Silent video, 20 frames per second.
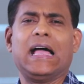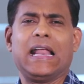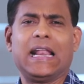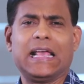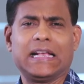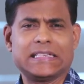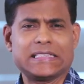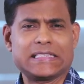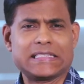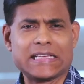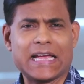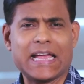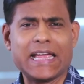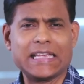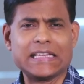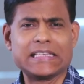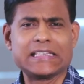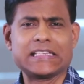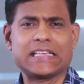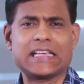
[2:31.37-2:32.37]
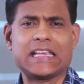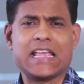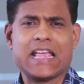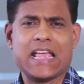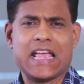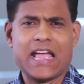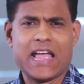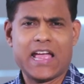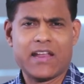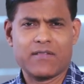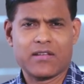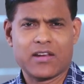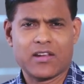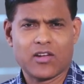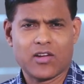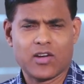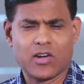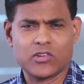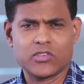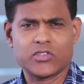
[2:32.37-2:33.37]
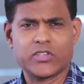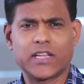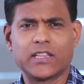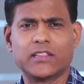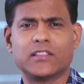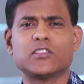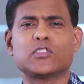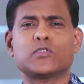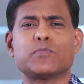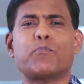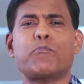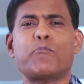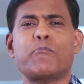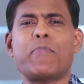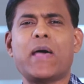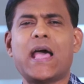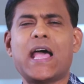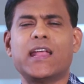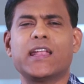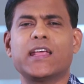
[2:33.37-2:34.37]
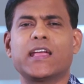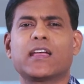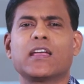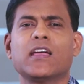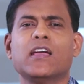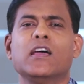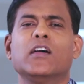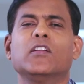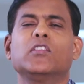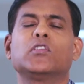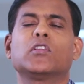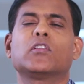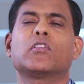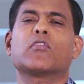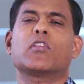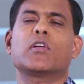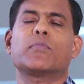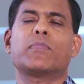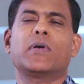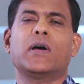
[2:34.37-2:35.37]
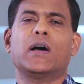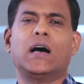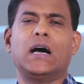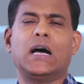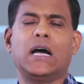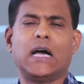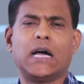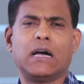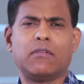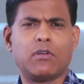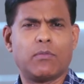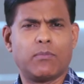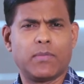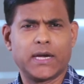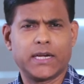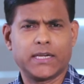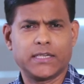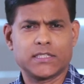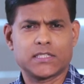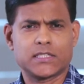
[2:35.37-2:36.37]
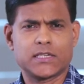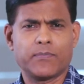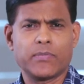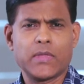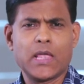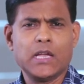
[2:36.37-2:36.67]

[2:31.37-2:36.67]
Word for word: and anxiety and causing this panic to grip our minds.